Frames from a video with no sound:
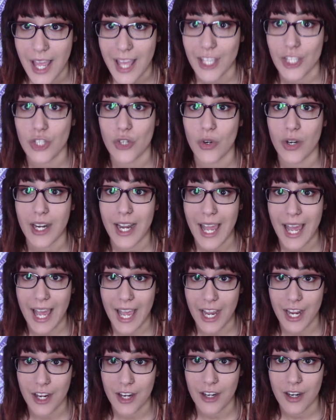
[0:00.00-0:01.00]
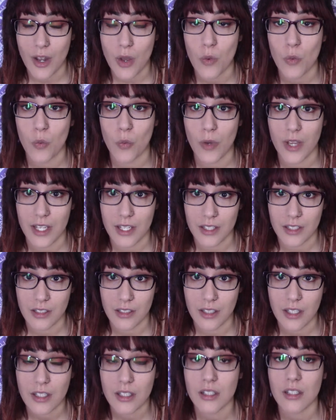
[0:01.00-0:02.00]
Your hair
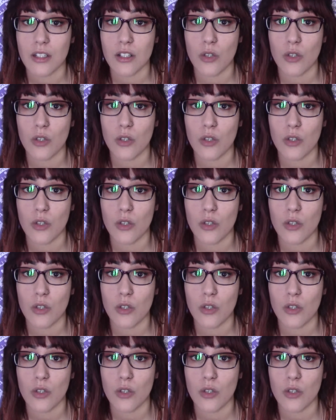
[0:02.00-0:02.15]
will